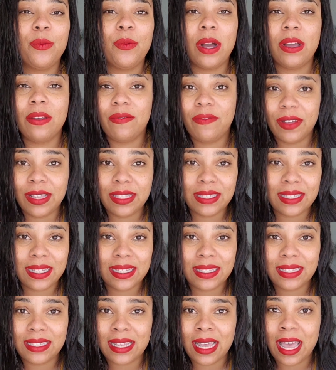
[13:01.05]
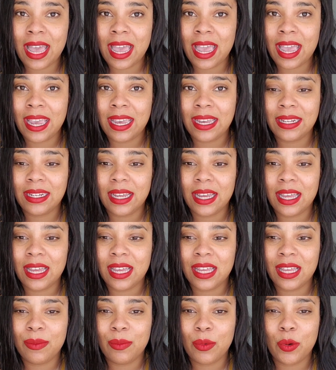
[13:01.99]
what fits inside
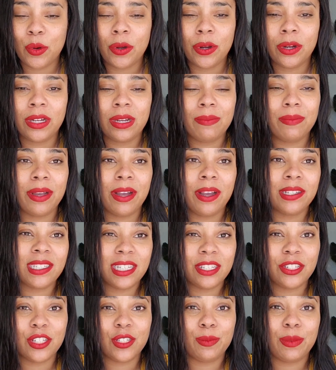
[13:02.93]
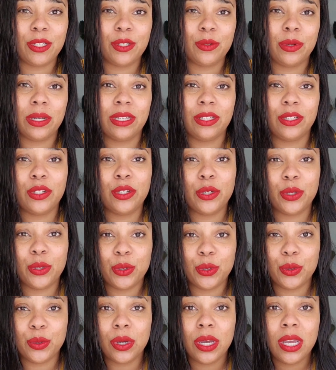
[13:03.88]
or a comparison just between
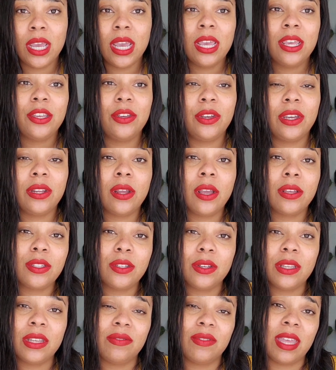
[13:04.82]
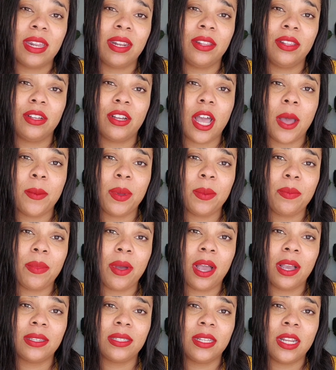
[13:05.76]
two, you can also leave that in the comment
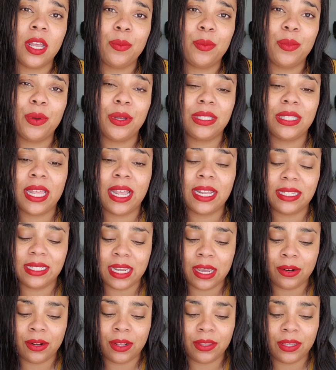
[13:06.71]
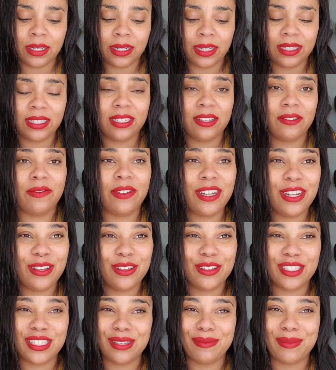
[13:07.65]
box and I'll put that down on the list of
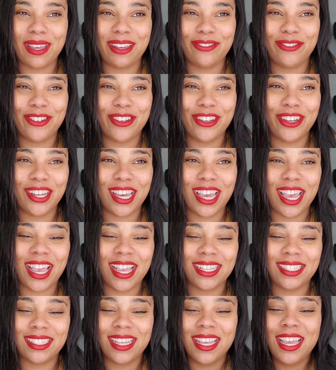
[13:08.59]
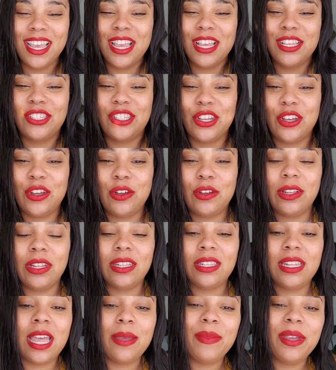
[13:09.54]
videos to make for you guys. So
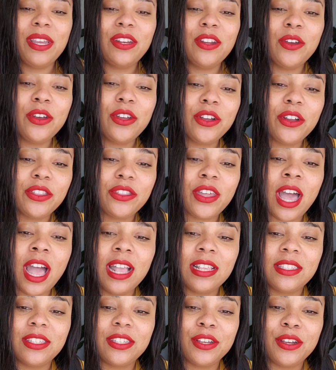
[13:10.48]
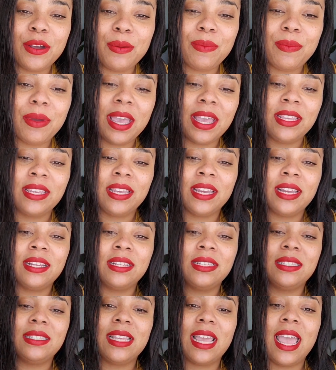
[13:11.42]
let me know your thoughts, your
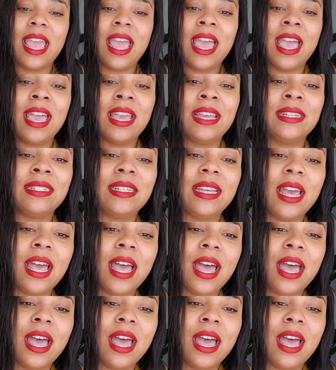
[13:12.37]
opinions, and